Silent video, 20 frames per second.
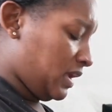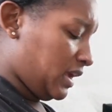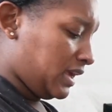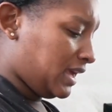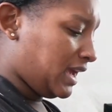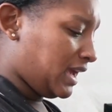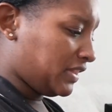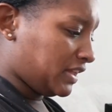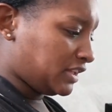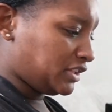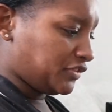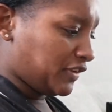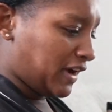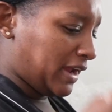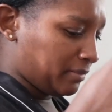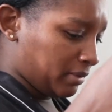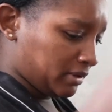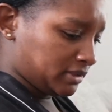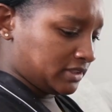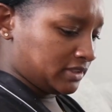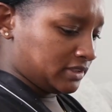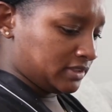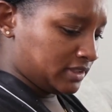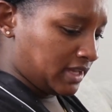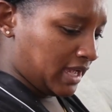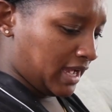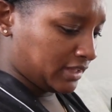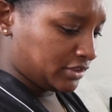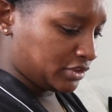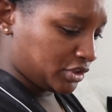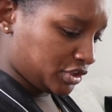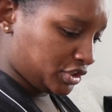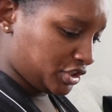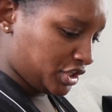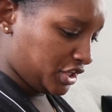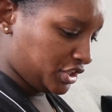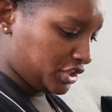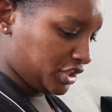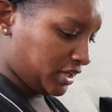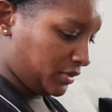Yeah, that's fine. But yeah, just
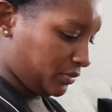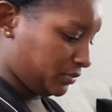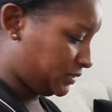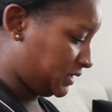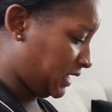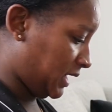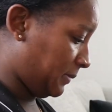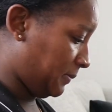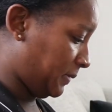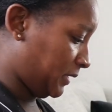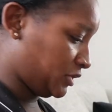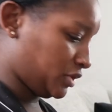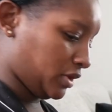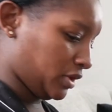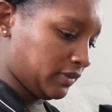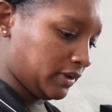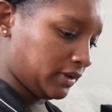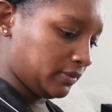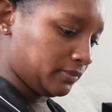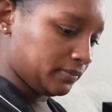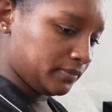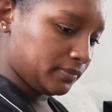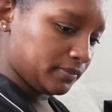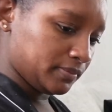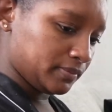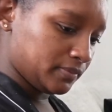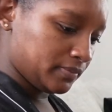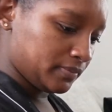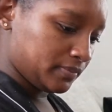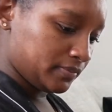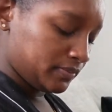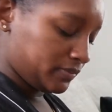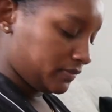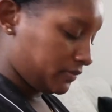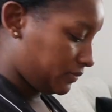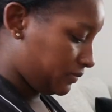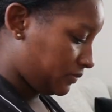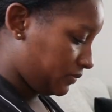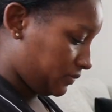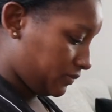change it and take a picture of it.
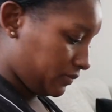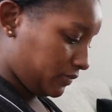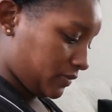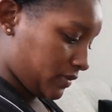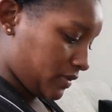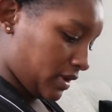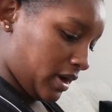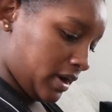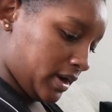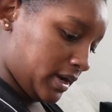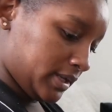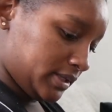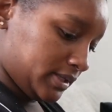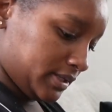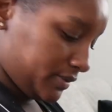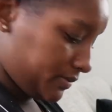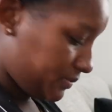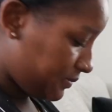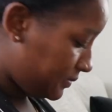All right. All right.